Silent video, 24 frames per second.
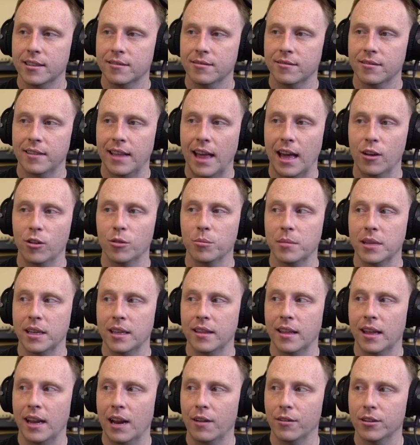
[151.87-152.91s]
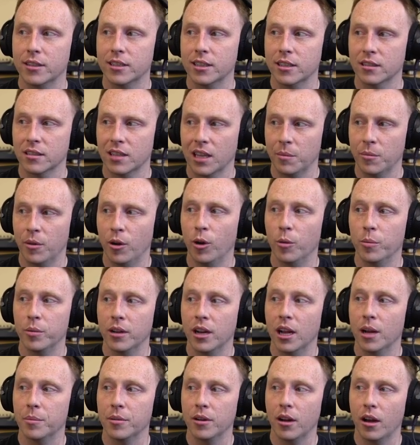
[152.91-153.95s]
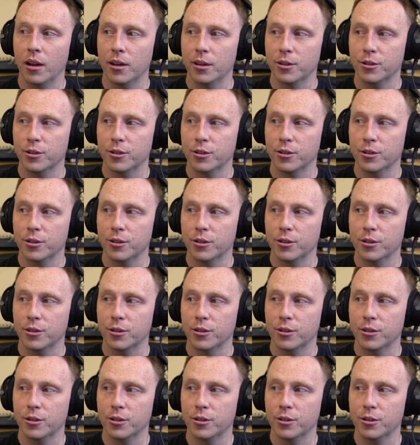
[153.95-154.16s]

that'll mean that every single time I open up an audio